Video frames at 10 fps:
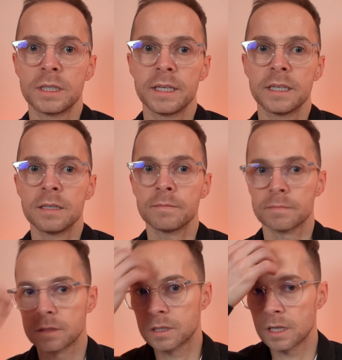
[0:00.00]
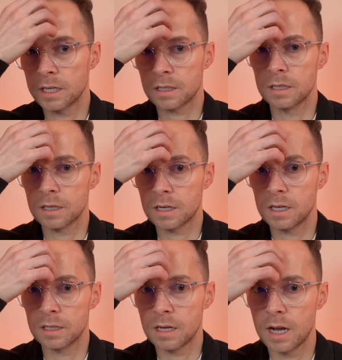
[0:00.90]
here so that it
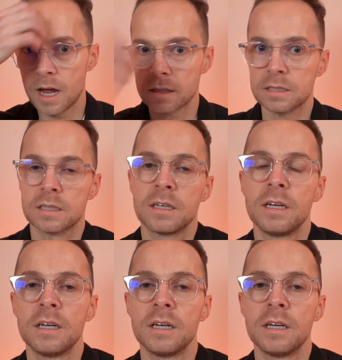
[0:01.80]
can connect.